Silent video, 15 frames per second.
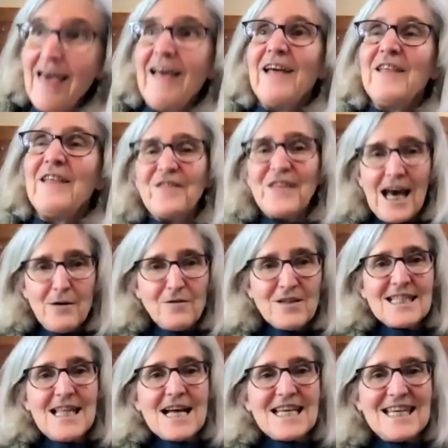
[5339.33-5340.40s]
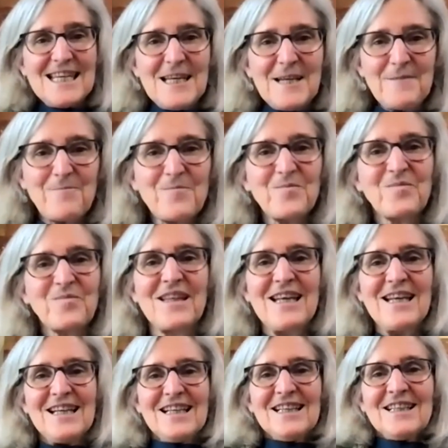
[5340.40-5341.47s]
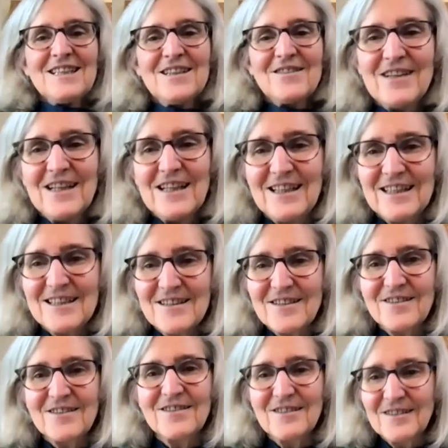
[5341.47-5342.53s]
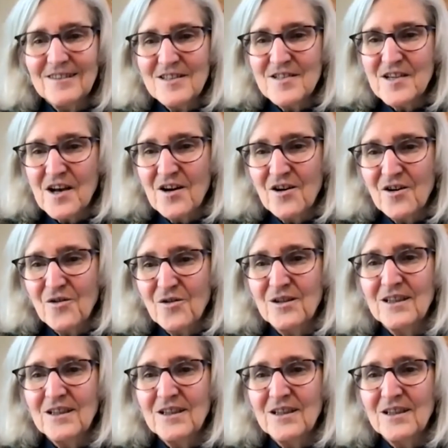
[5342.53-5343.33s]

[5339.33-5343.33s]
that was lucky, right? So